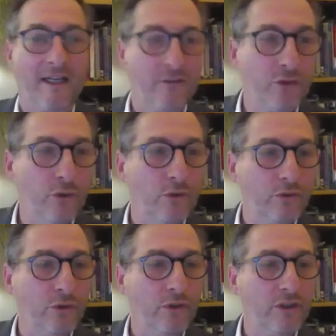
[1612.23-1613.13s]

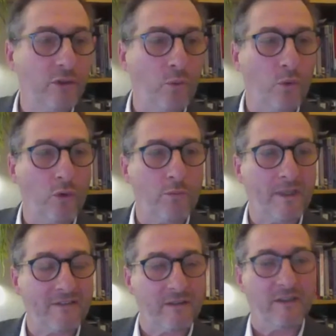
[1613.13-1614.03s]
during the war,
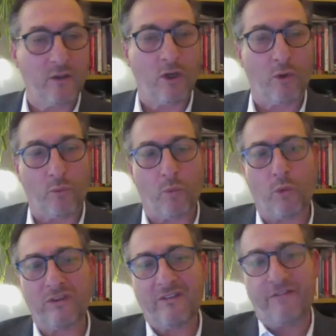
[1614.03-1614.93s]
but
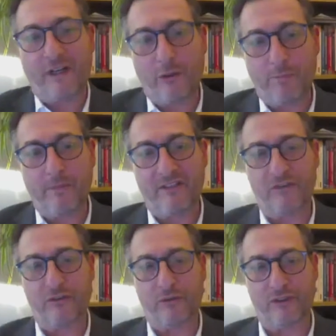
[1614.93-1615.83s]
what
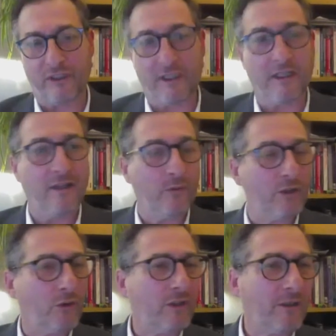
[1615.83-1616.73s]
developments you see? We're
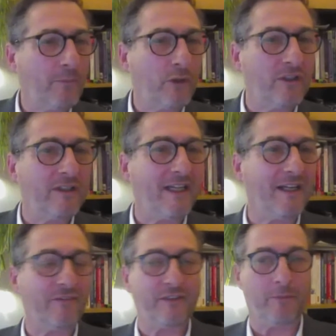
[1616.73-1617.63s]
talking about the day
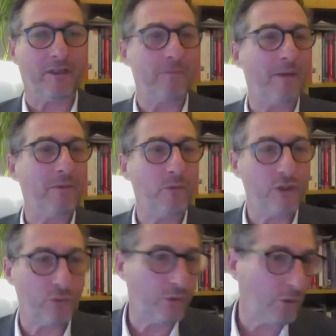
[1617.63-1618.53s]
after, but maybe we
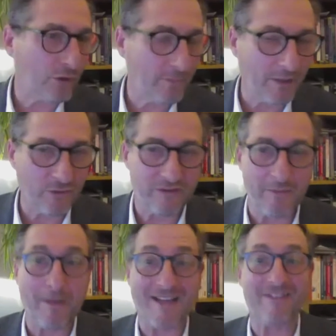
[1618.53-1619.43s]
should talk about the
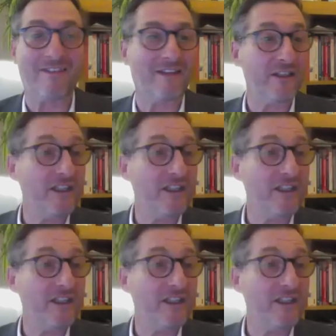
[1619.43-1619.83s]
months and